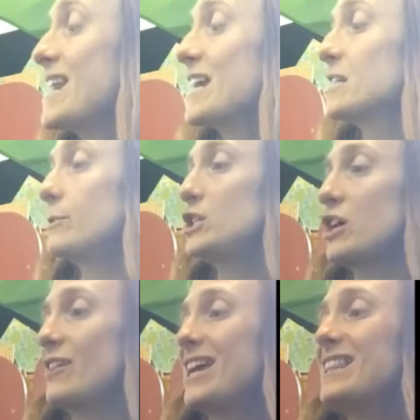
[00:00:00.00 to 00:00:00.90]
next to each
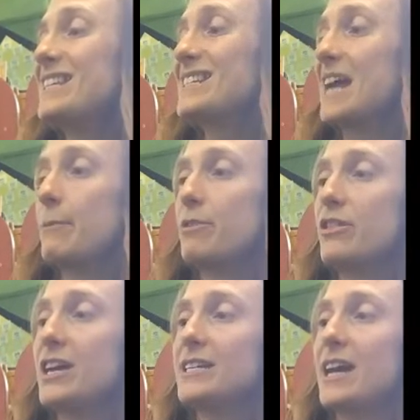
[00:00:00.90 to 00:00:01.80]
other in the same
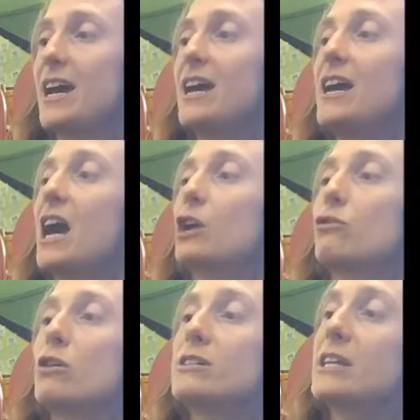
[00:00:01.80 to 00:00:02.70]
theatre.
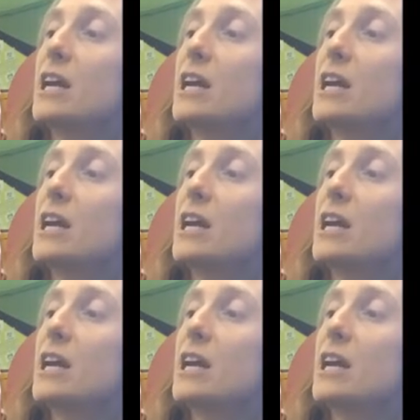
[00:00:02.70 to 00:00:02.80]
Across the